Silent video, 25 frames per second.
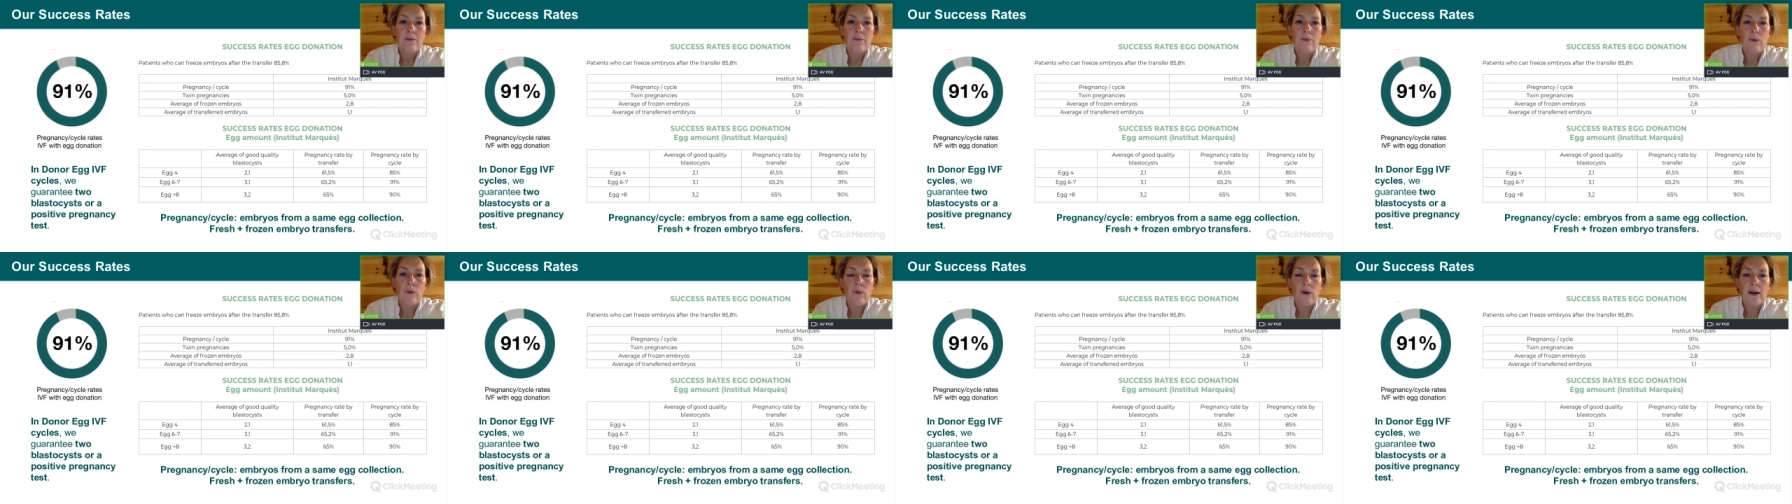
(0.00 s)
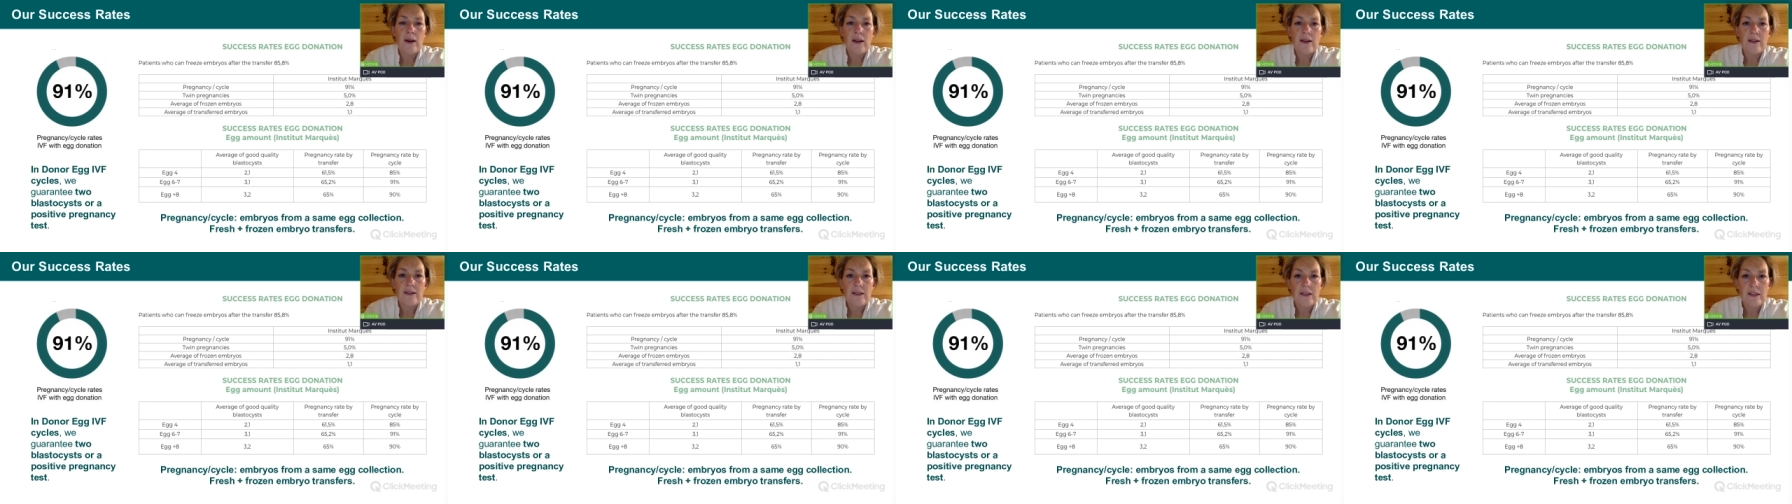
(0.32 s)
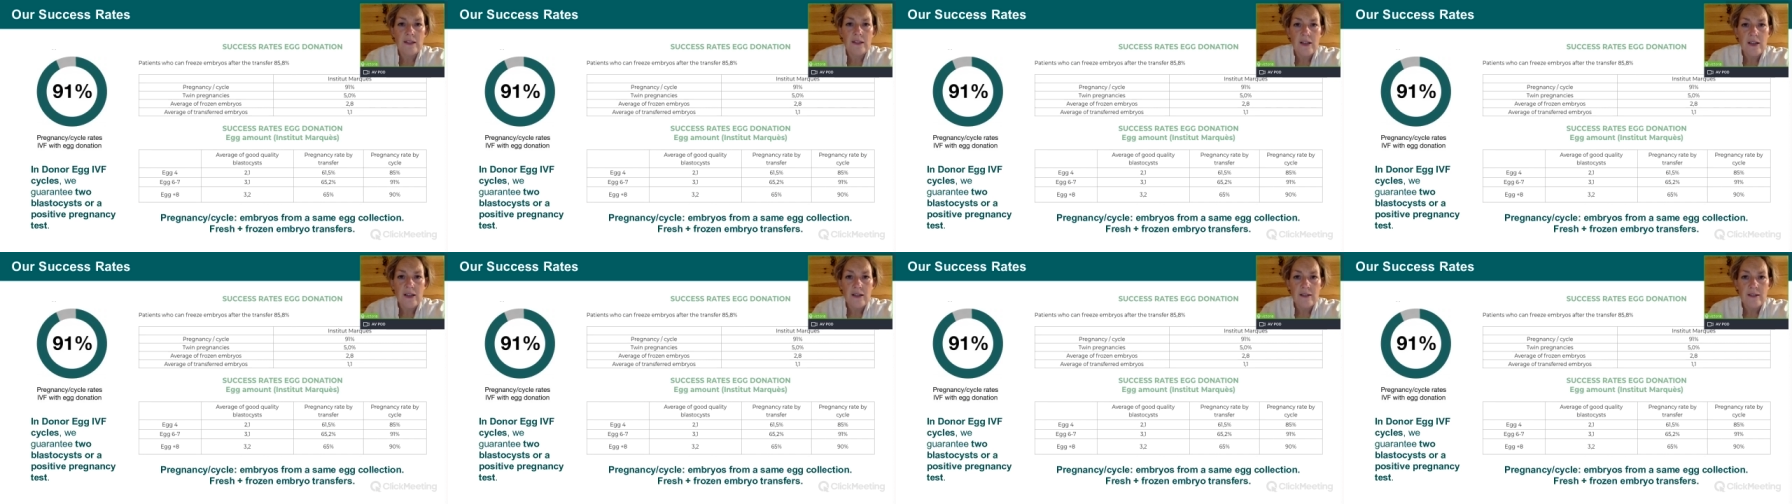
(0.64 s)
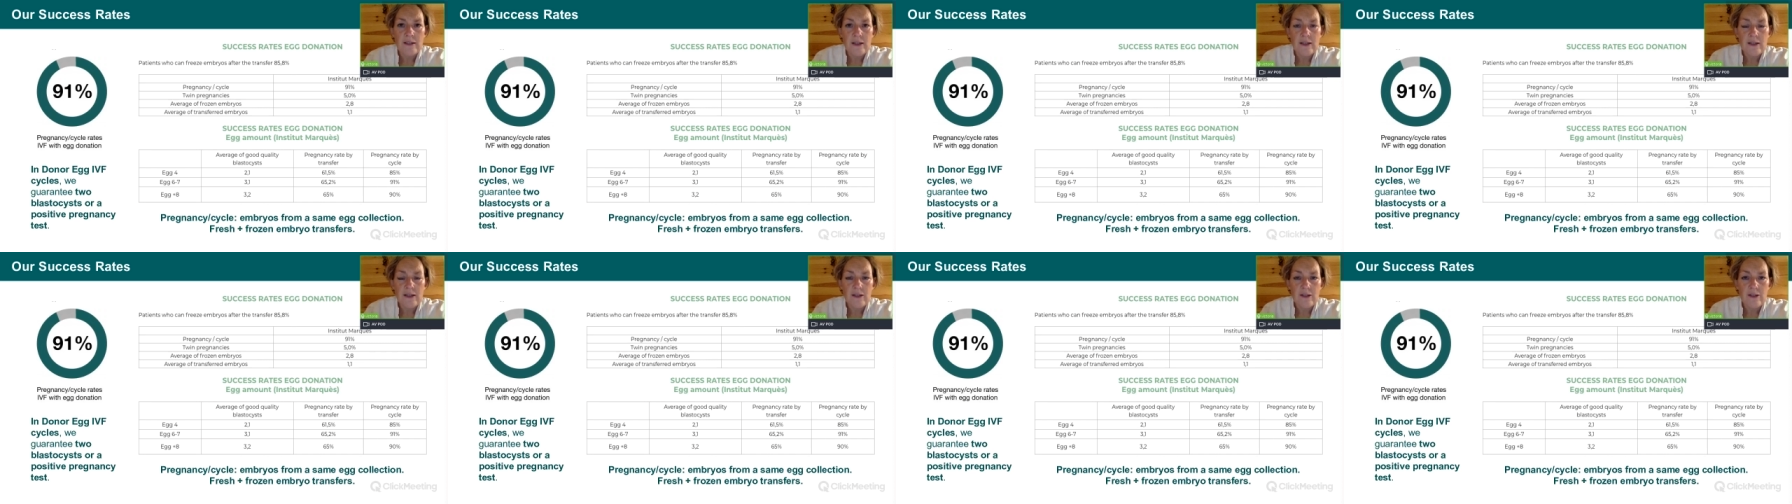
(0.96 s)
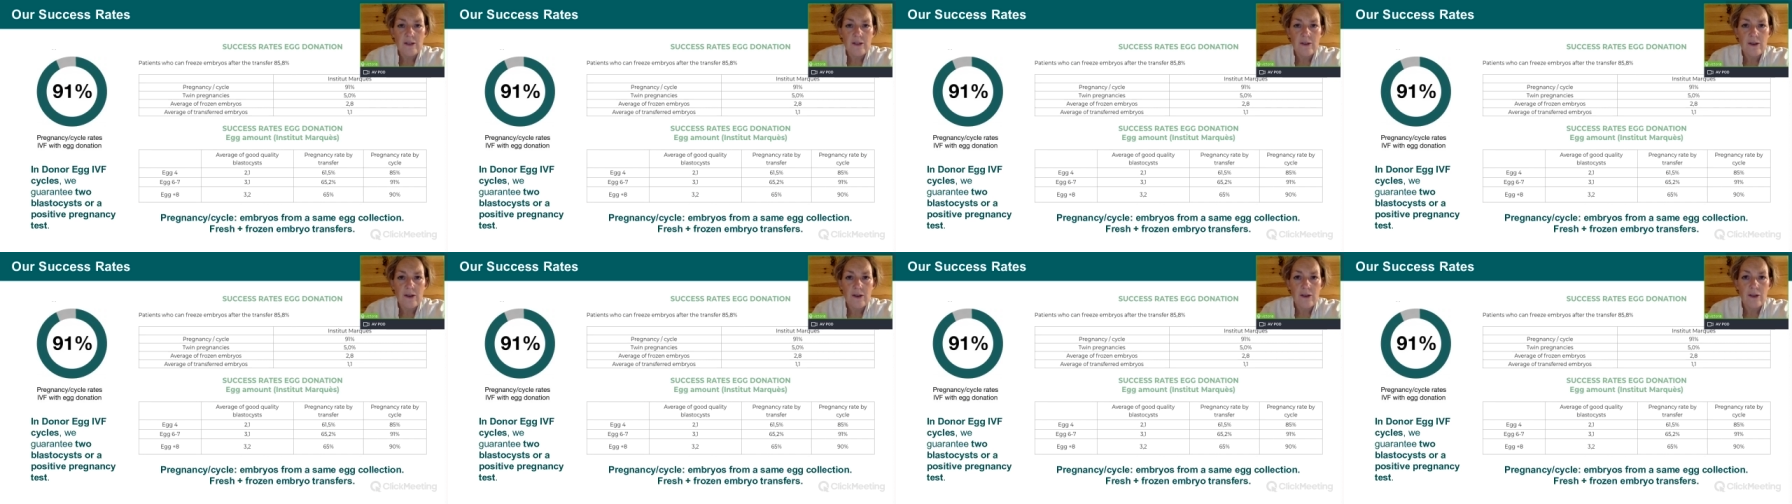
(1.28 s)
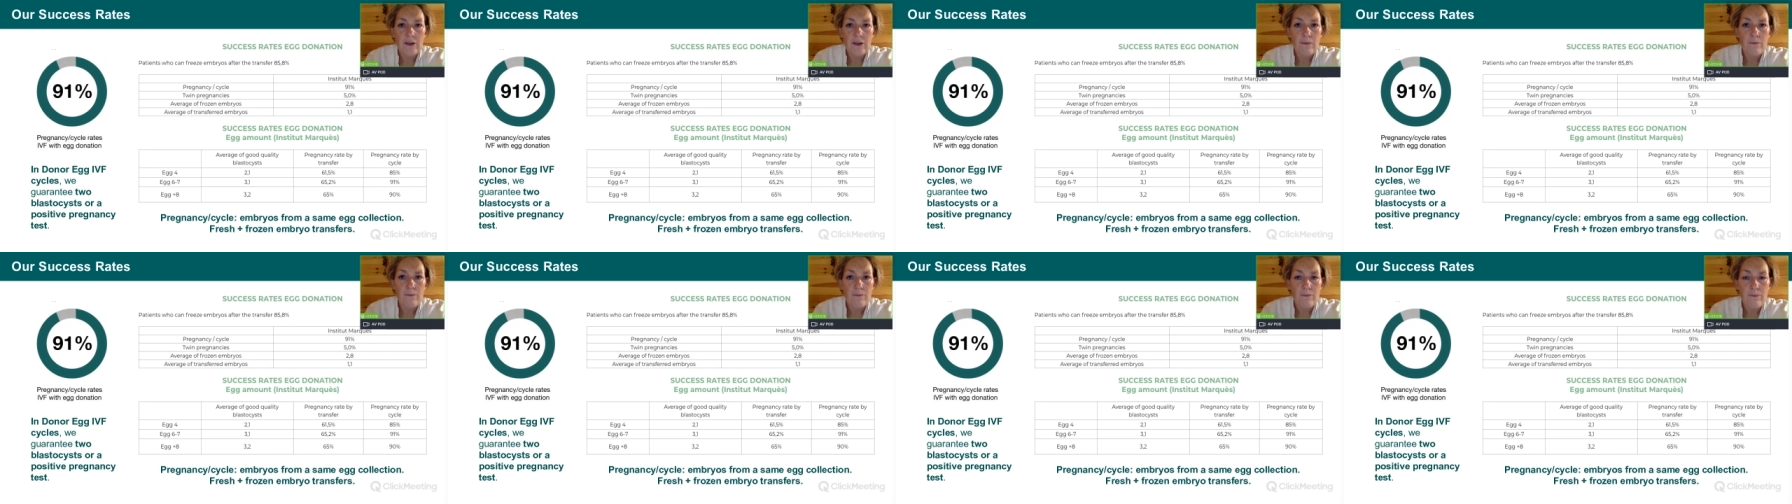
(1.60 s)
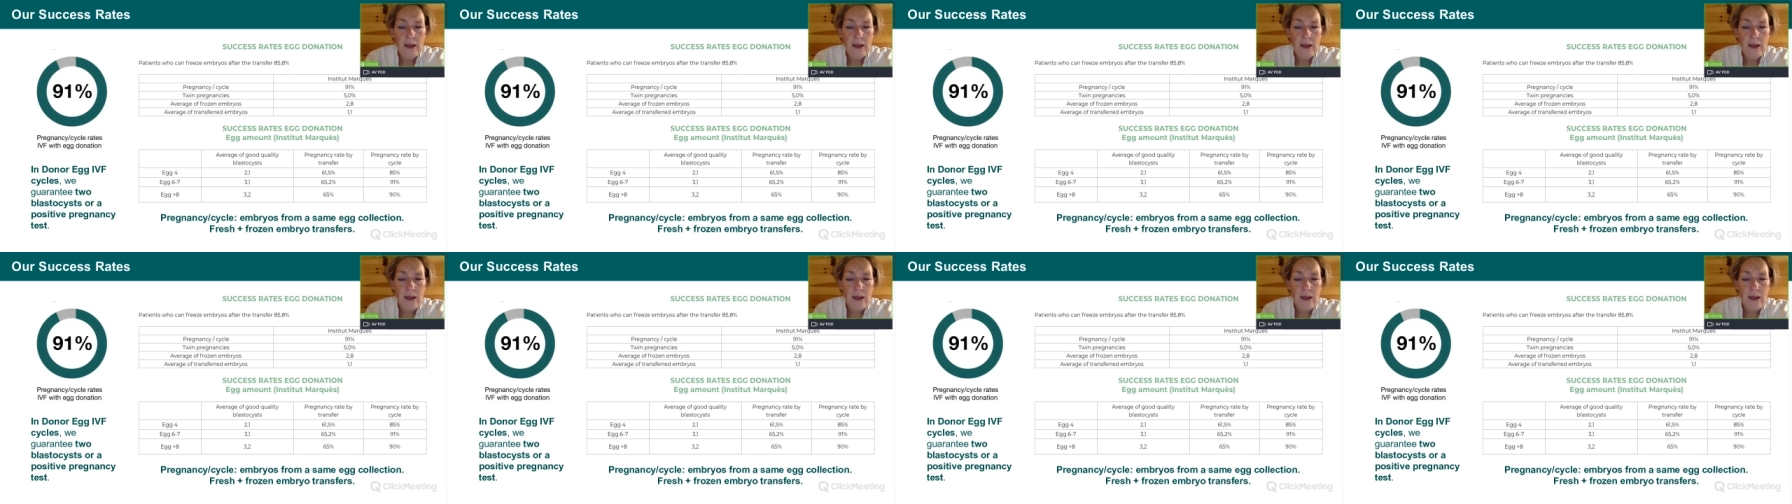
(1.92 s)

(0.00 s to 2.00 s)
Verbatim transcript: but when I suggested to her that